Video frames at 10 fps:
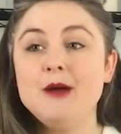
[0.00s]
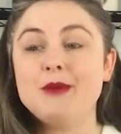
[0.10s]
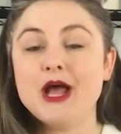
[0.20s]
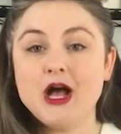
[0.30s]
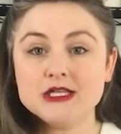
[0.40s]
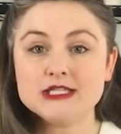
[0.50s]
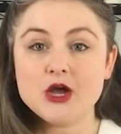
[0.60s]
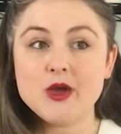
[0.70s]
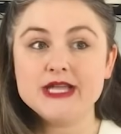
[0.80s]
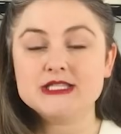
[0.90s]
But
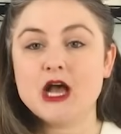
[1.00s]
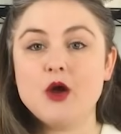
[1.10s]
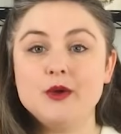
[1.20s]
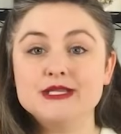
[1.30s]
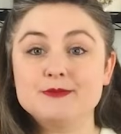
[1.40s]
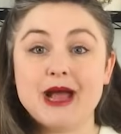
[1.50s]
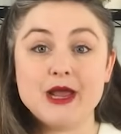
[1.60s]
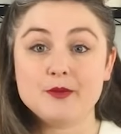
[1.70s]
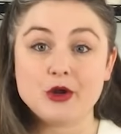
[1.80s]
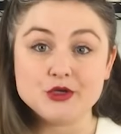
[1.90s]
also, it's always
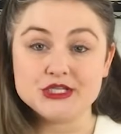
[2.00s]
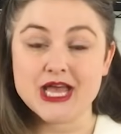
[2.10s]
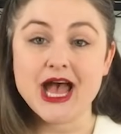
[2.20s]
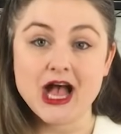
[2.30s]
my approach to